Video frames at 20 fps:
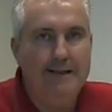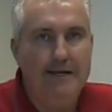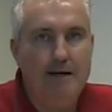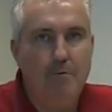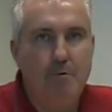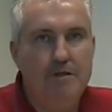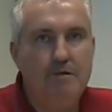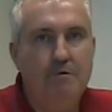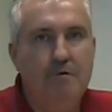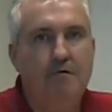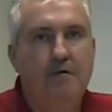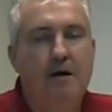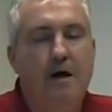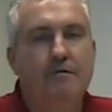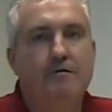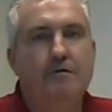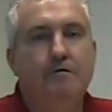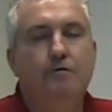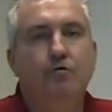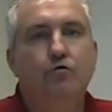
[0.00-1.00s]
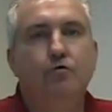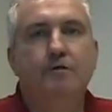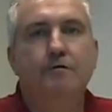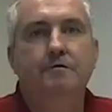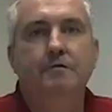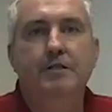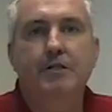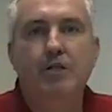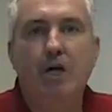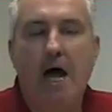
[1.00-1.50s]
Lee Westwood 5-4 to
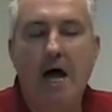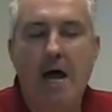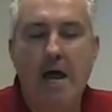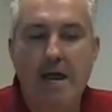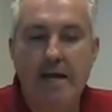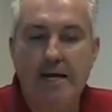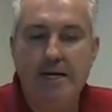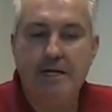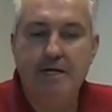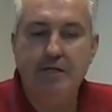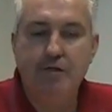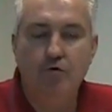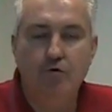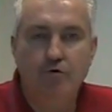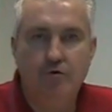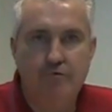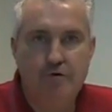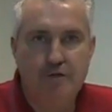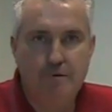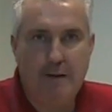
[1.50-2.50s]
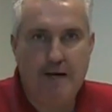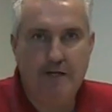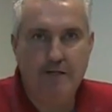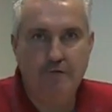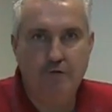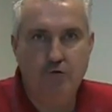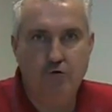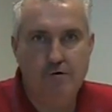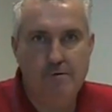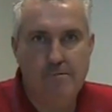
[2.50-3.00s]
finish higher in his order,
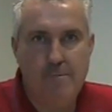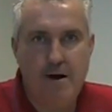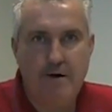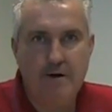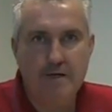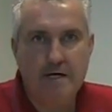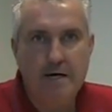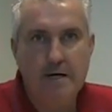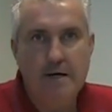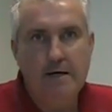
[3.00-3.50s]
respective order of merits.